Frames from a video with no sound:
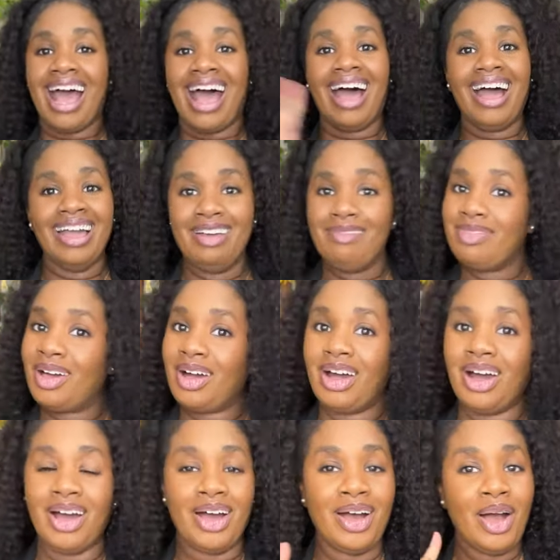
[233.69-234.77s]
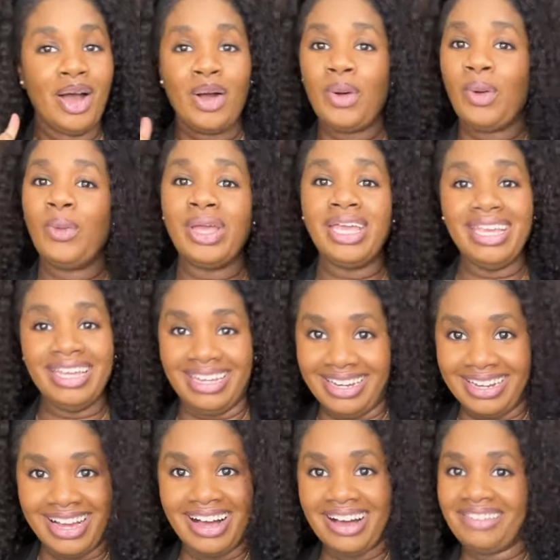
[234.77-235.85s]
I am the
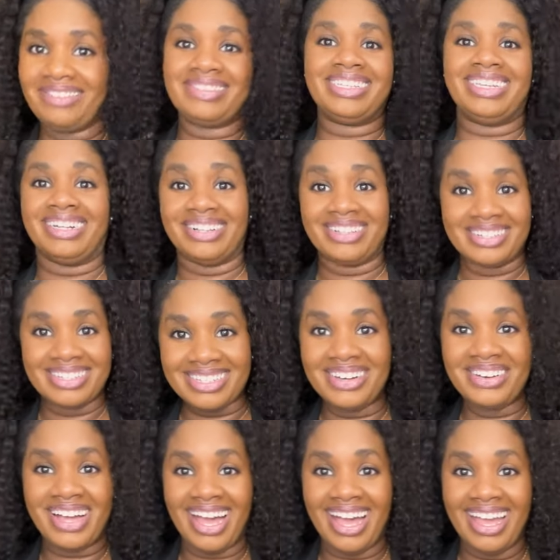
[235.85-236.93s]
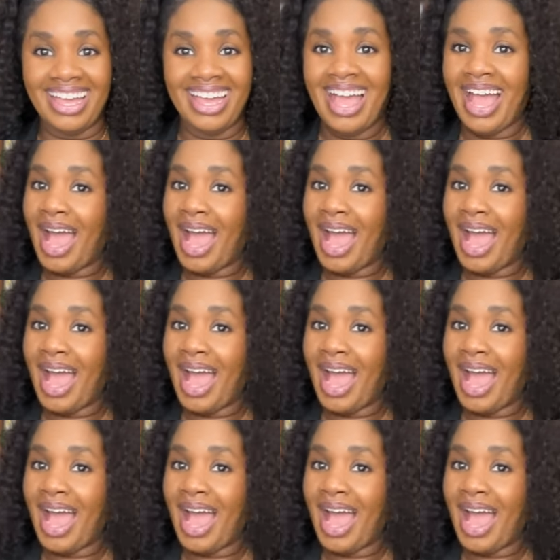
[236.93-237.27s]
queen of deals. Okay.